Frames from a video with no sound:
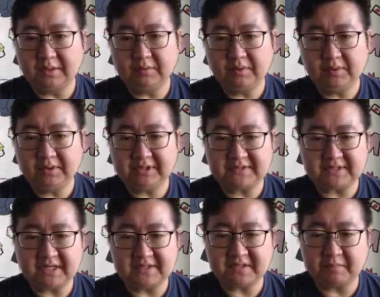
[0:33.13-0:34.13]
Then we will
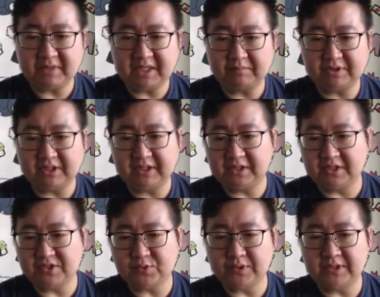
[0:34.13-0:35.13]
discuss the main
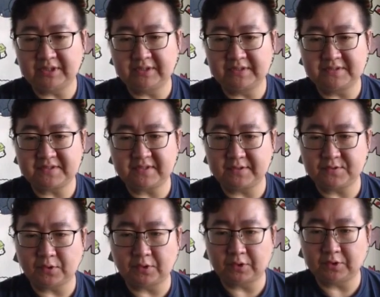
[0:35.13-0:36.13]
players within this
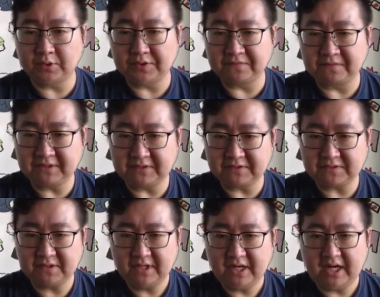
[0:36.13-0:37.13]
historical event,